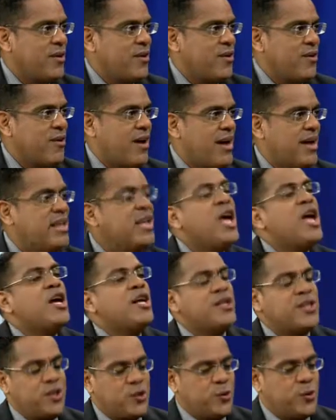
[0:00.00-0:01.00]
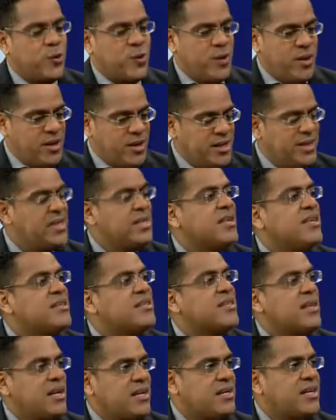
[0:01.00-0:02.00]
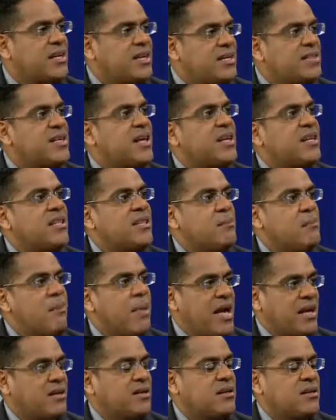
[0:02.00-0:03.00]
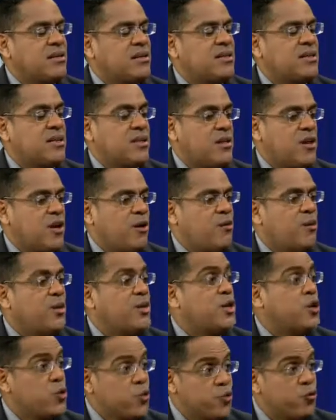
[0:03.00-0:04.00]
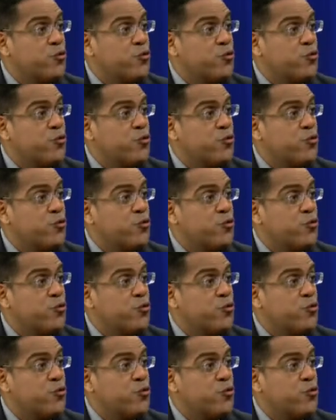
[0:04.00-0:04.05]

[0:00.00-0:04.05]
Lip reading: Right? So these are the matters that our new